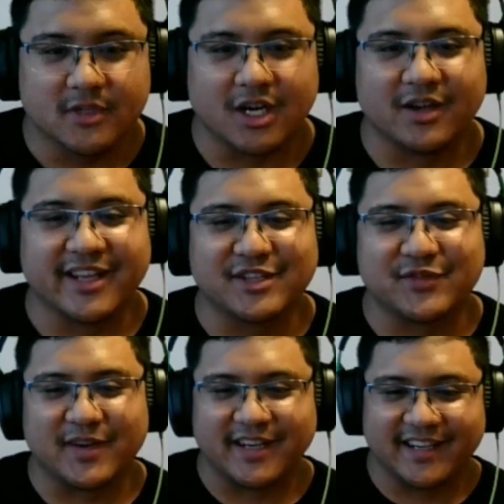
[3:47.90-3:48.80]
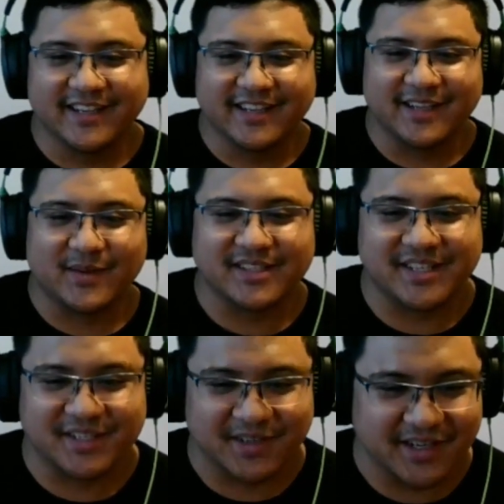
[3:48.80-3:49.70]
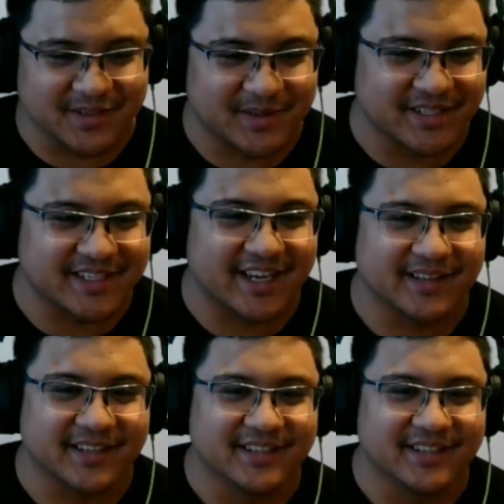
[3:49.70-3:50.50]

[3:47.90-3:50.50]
Oh, that's funny. He wants dessert, he doesn't want salad.